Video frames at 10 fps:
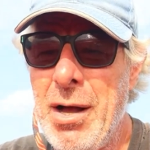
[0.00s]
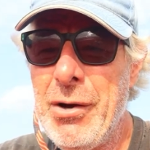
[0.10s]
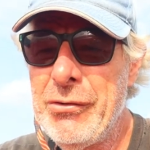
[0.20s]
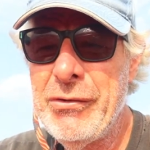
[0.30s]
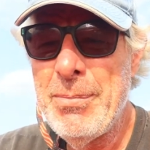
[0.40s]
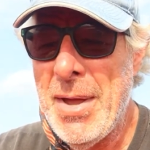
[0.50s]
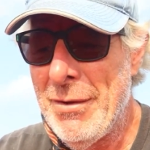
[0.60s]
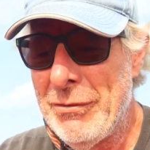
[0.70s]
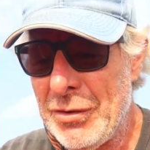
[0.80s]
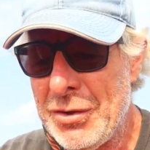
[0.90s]
hundreds of
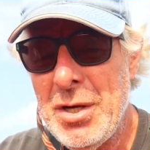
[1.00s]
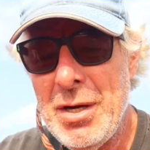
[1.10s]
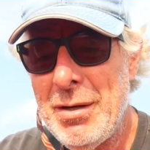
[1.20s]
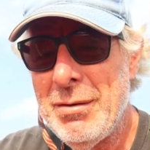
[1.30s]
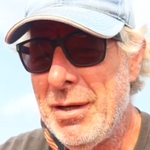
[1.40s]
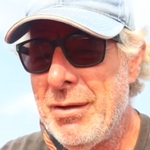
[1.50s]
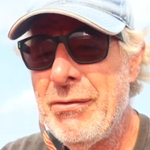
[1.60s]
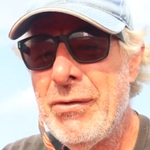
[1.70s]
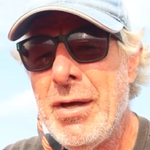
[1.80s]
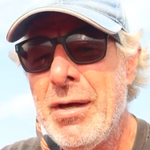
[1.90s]
pounds of shit,
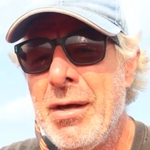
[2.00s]
it's